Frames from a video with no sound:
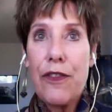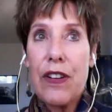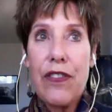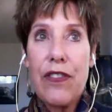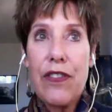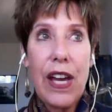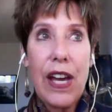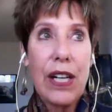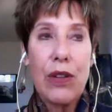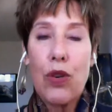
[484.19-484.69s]
I've
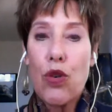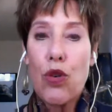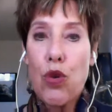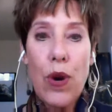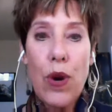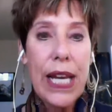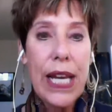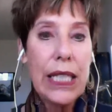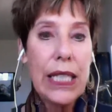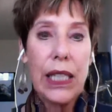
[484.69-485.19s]
had a
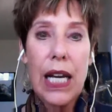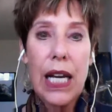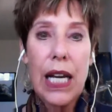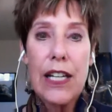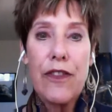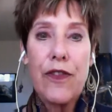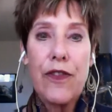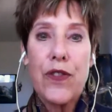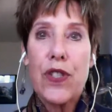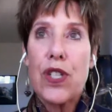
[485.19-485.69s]
great
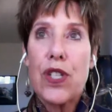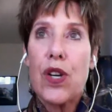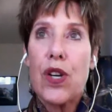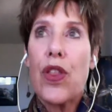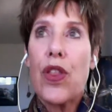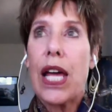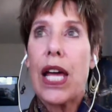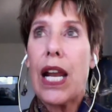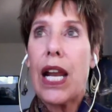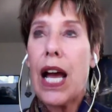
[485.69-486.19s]
life, so
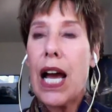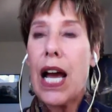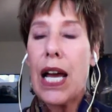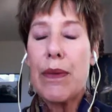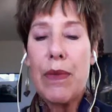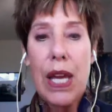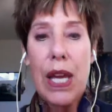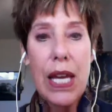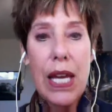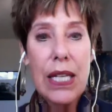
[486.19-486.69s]
that
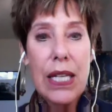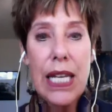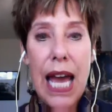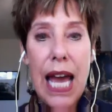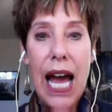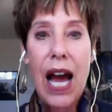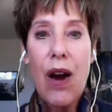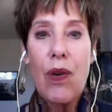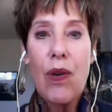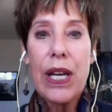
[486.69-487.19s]
I'm
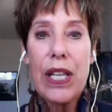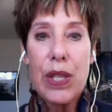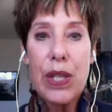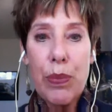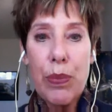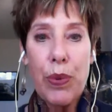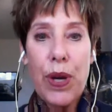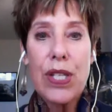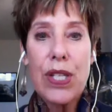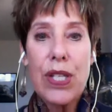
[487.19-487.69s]
now in the
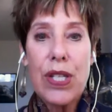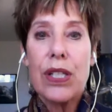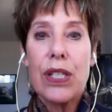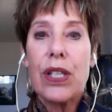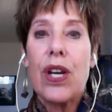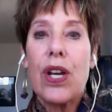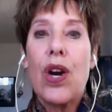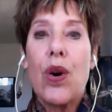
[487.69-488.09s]
present,